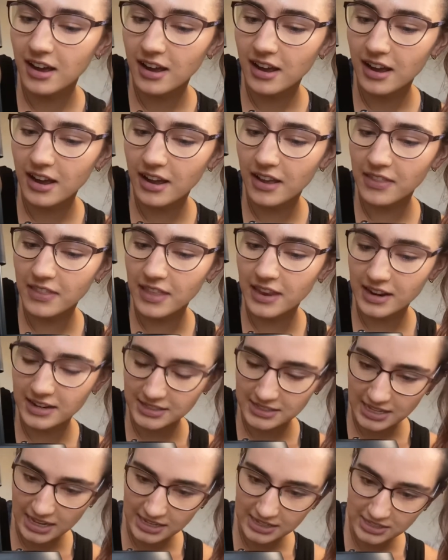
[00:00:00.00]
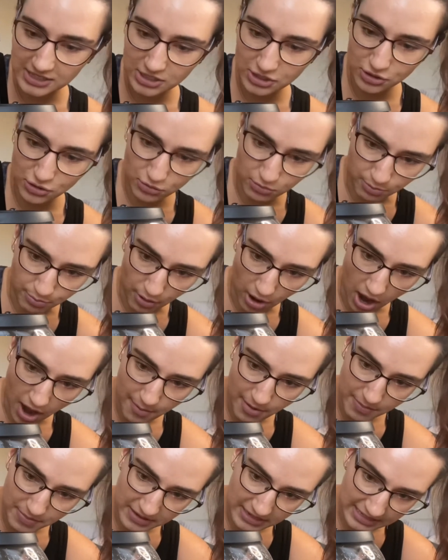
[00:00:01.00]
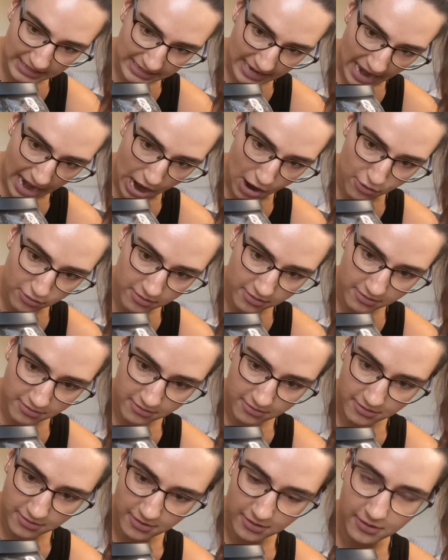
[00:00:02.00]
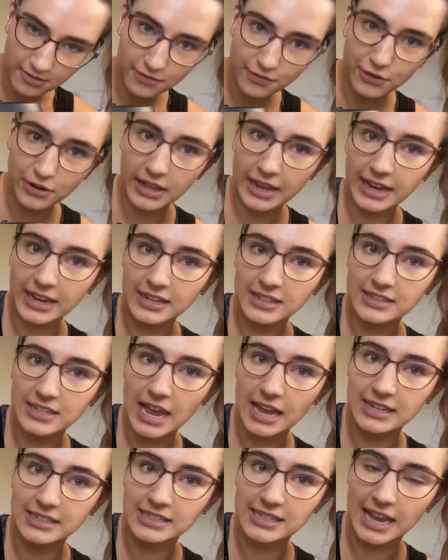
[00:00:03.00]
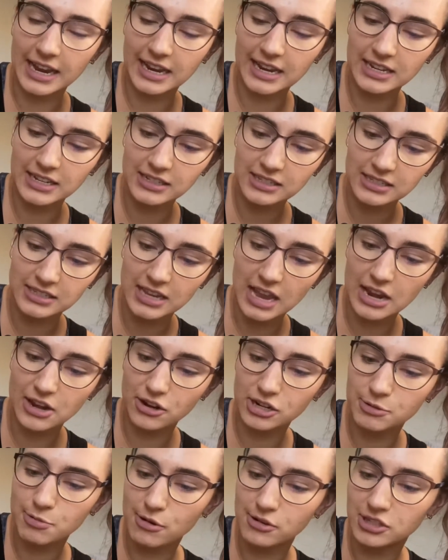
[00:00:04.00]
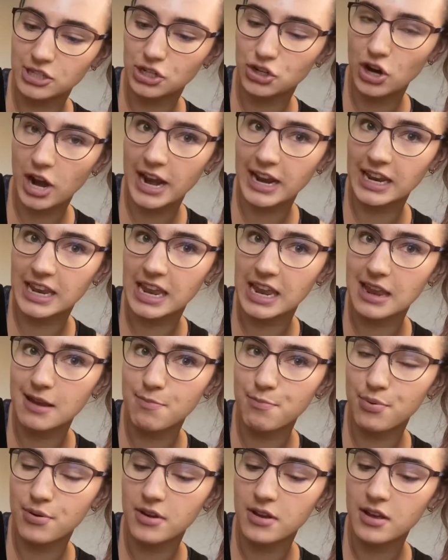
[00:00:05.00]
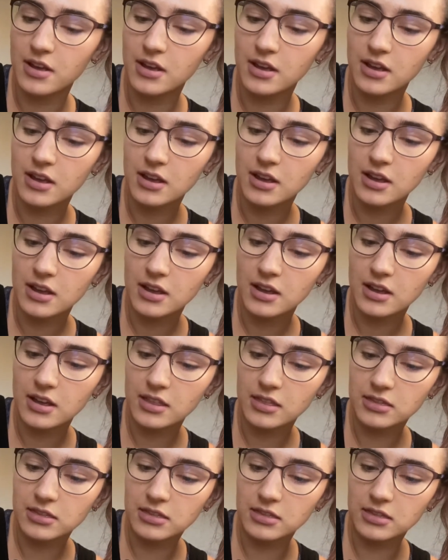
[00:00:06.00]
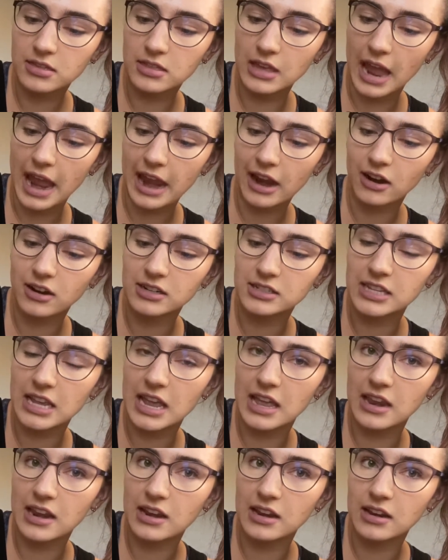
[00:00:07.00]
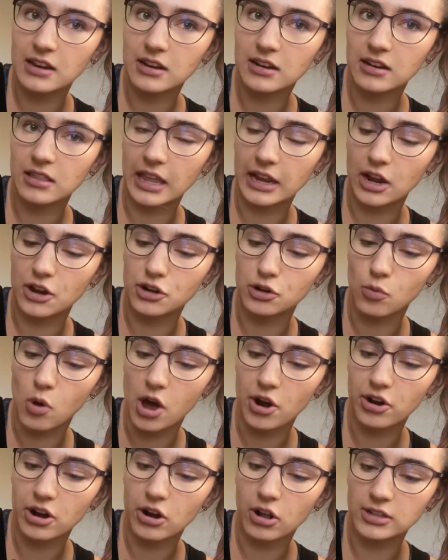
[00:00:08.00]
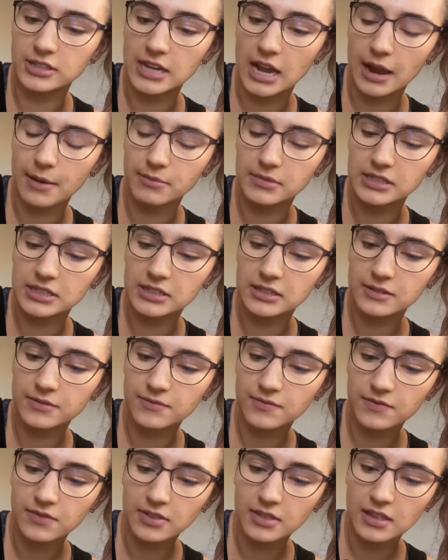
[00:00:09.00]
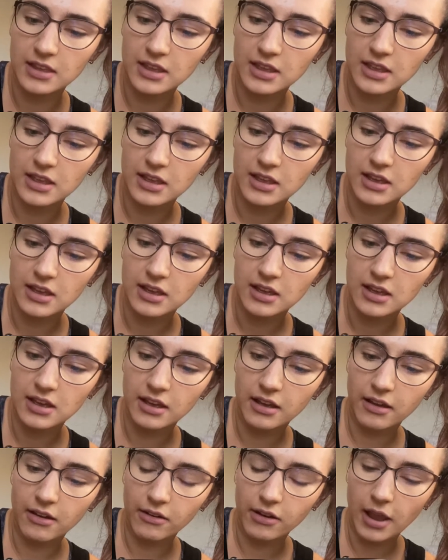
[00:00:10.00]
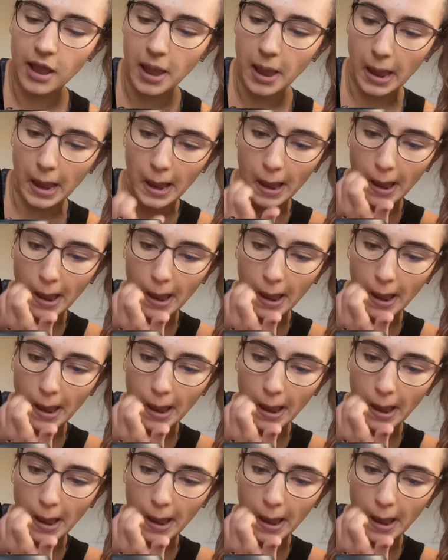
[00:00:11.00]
And then it says to bob up and down for like 10 seconds, and you're supposed to try and keep the hairs in like underwater at all times. Okay.